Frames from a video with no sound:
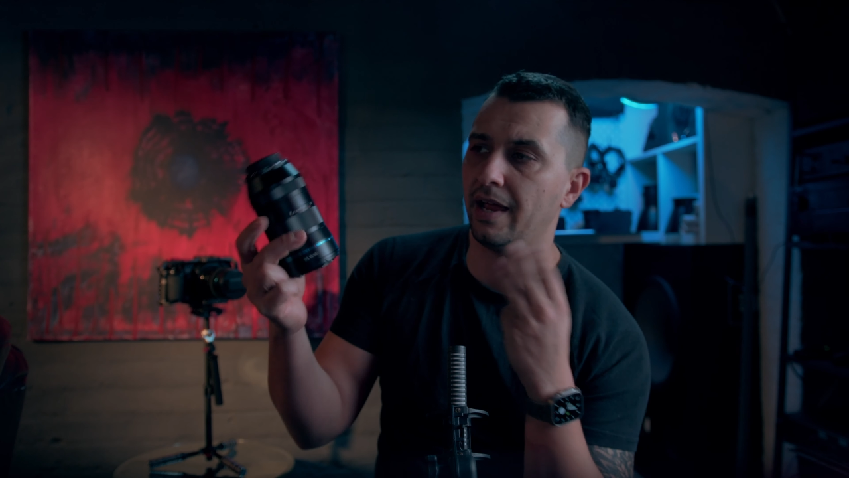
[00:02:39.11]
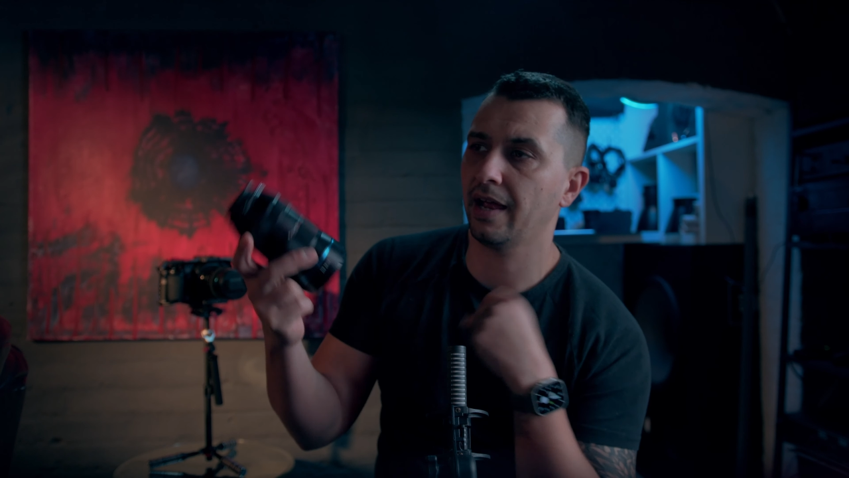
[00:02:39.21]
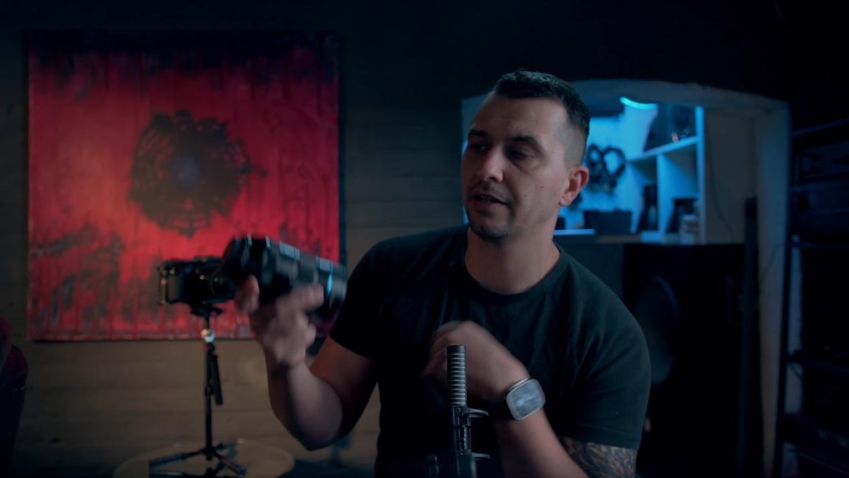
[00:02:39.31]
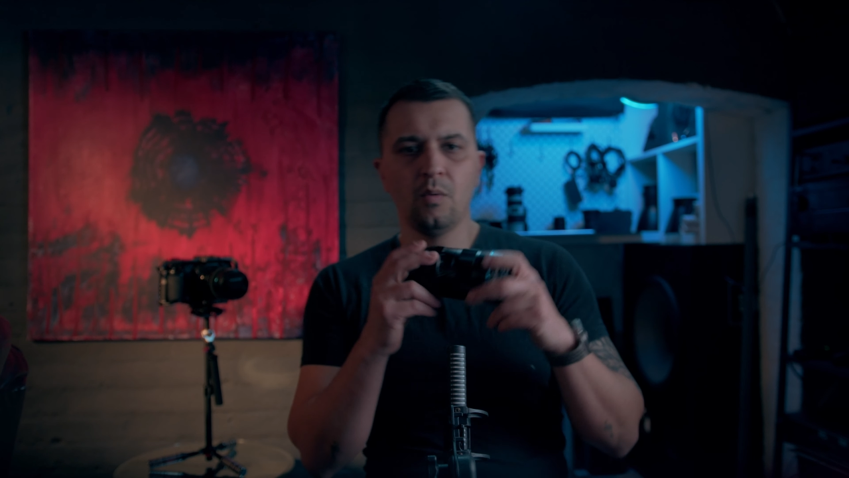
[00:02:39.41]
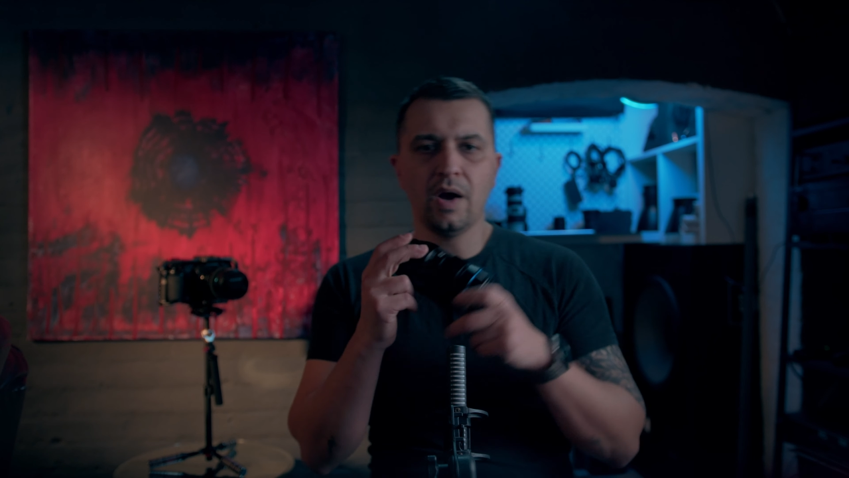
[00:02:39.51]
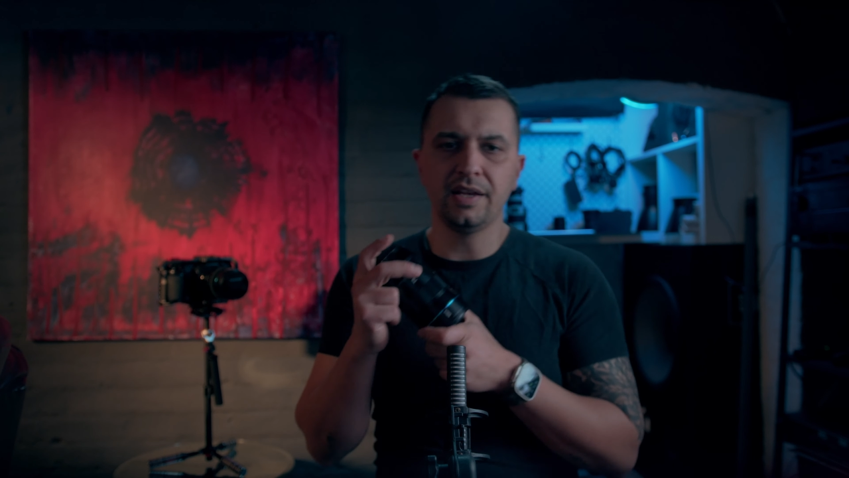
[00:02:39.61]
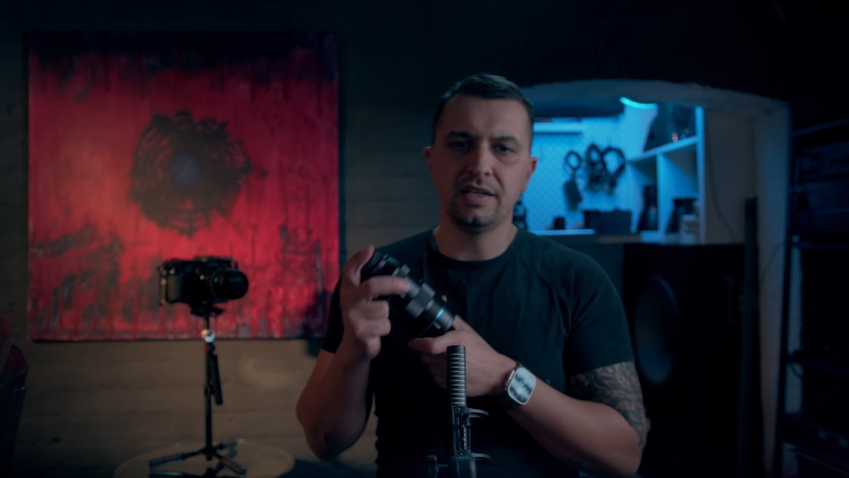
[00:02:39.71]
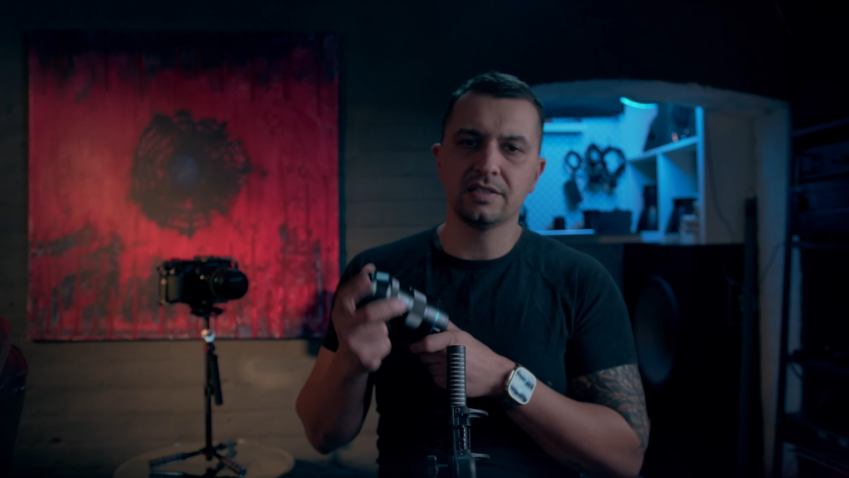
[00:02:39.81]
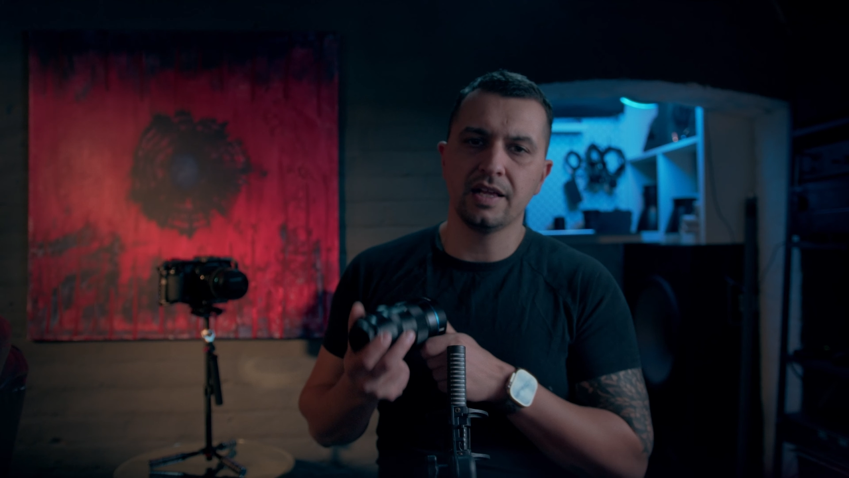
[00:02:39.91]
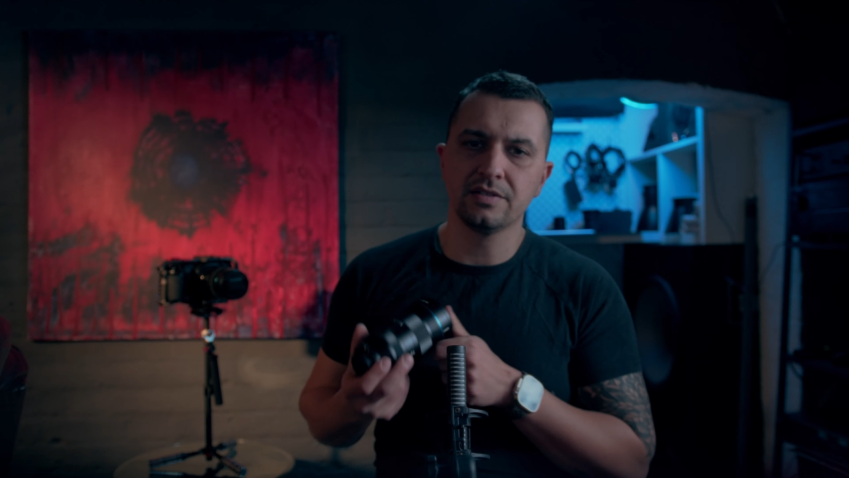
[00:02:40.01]
hand. Why
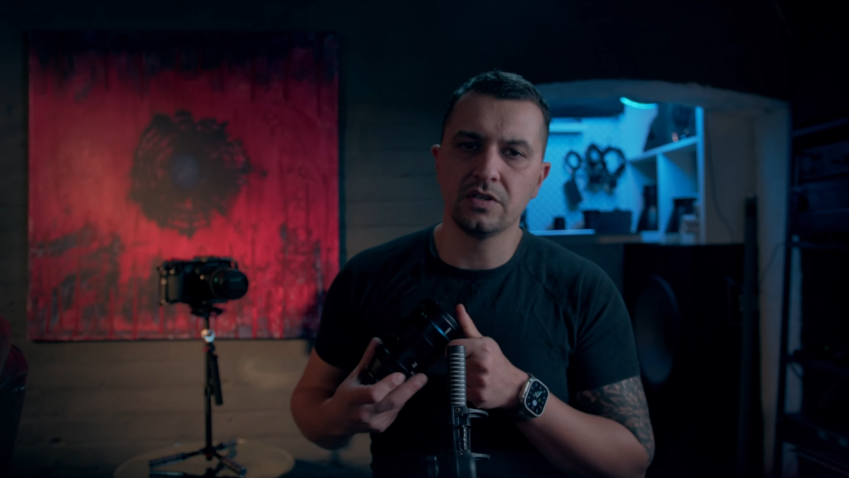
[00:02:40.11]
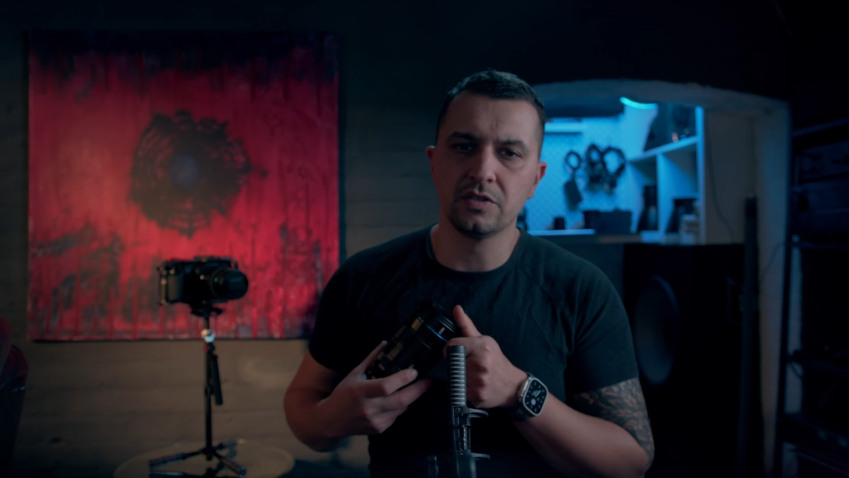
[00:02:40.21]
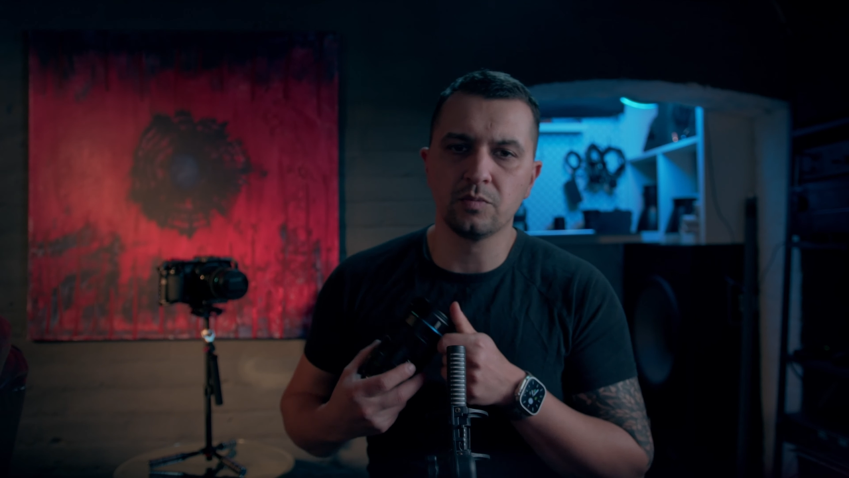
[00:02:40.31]
these lenses?